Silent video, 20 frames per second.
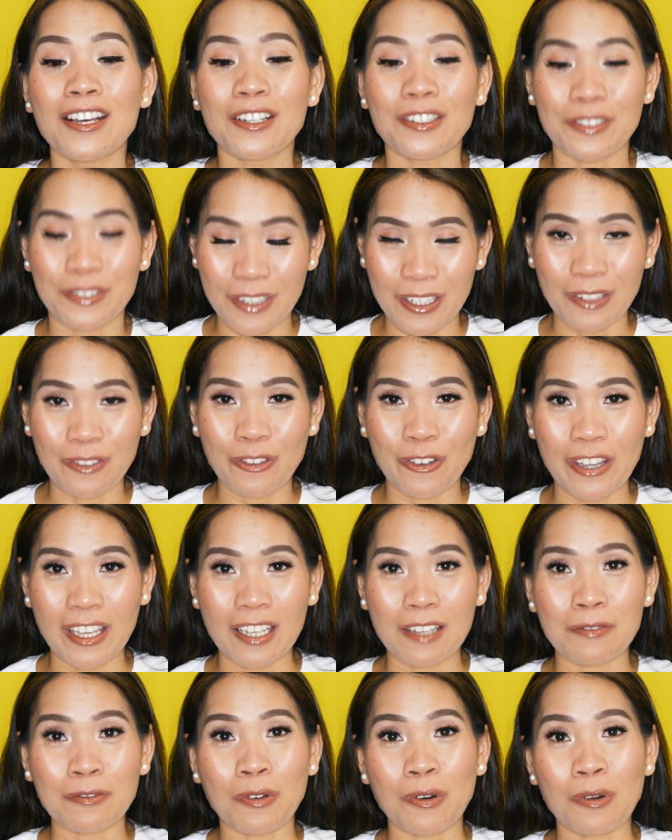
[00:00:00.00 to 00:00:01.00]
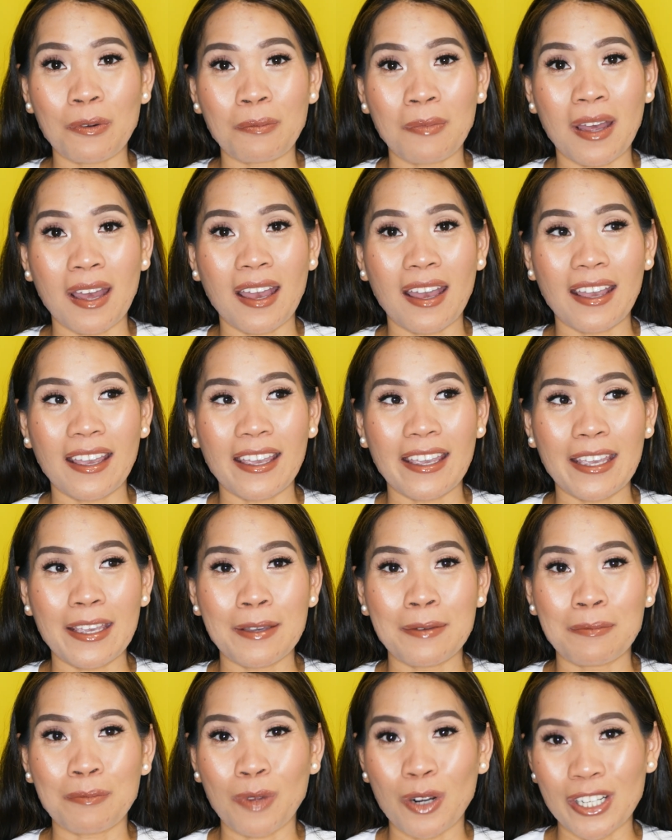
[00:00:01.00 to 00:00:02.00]
real quick for my
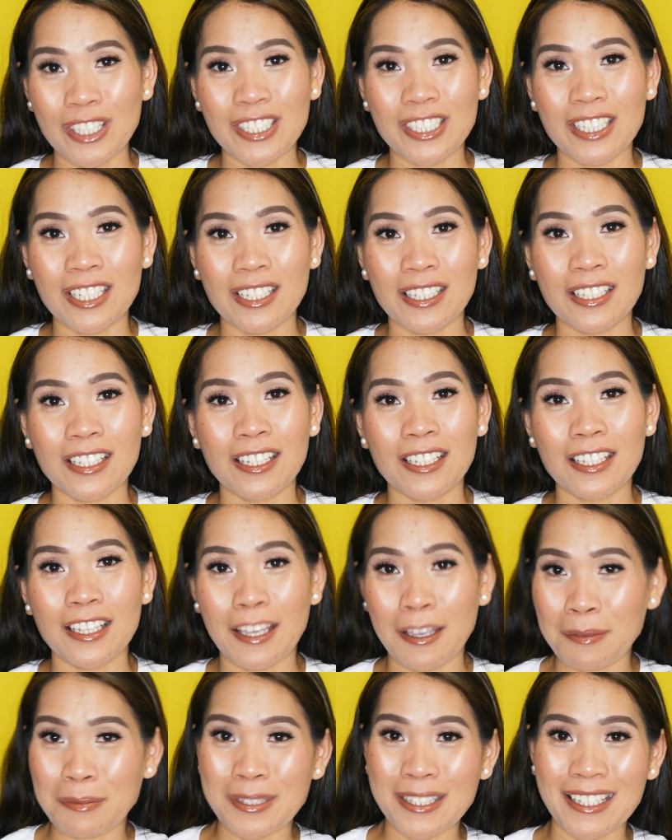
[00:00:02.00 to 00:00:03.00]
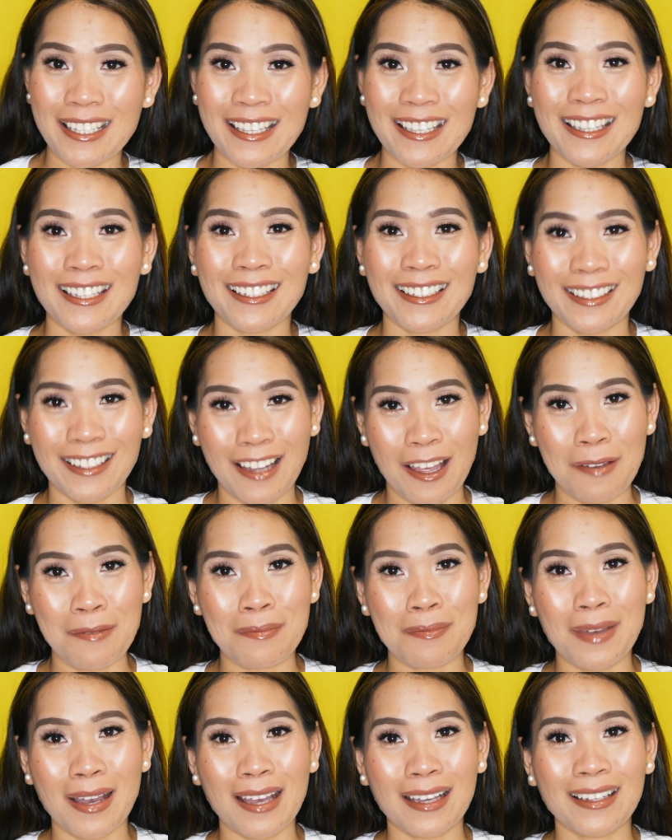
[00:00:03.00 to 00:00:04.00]
March Ipsy
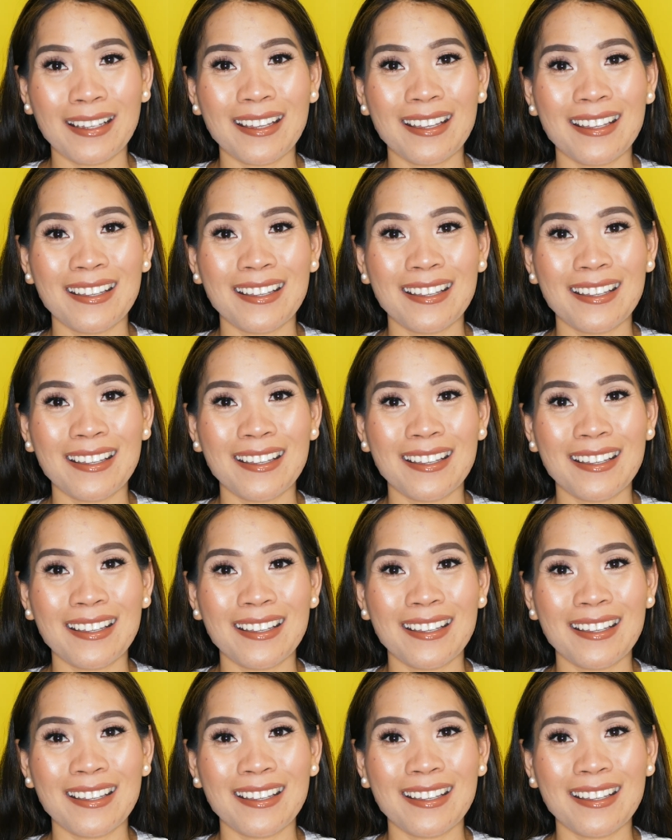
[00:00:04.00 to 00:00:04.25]
Glam bag.